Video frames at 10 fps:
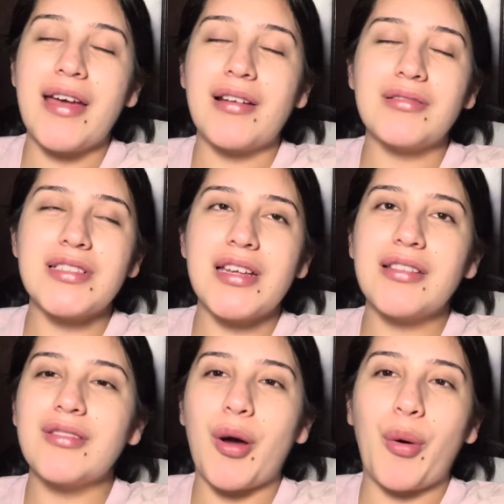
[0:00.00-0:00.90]
and I was like,
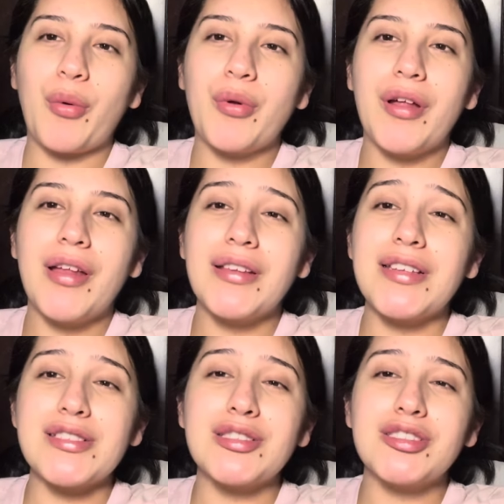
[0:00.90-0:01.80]
no,
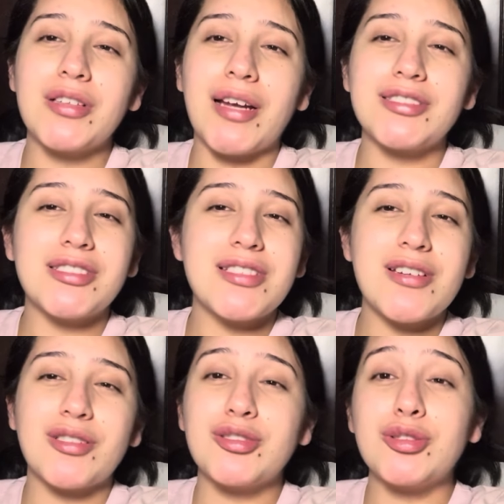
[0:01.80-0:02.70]
these contractions
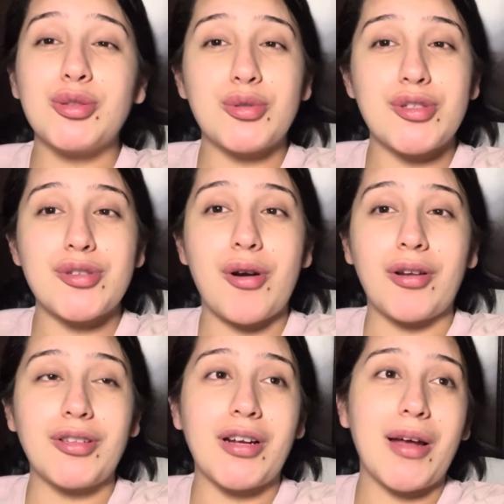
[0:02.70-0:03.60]
are too strong.
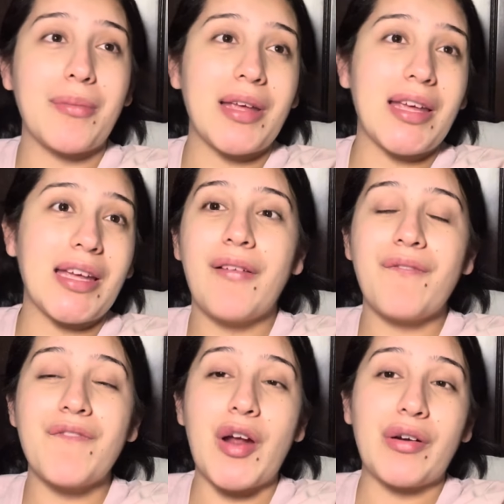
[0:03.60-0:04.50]
They're coming in
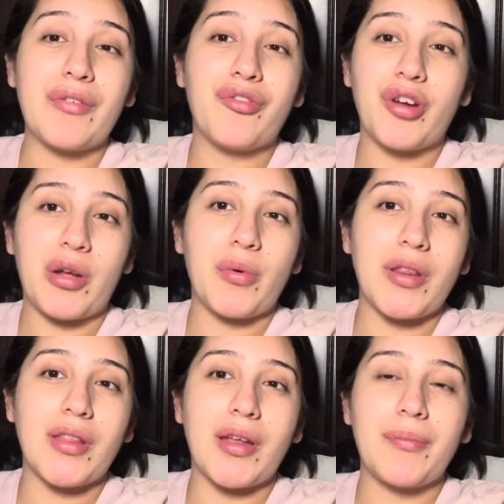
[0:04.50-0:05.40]
very
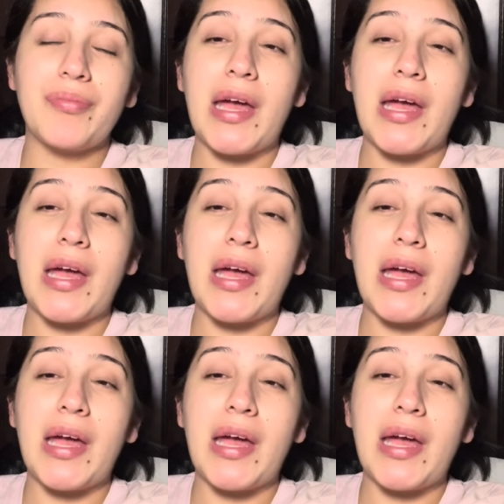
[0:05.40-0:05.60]
frequently.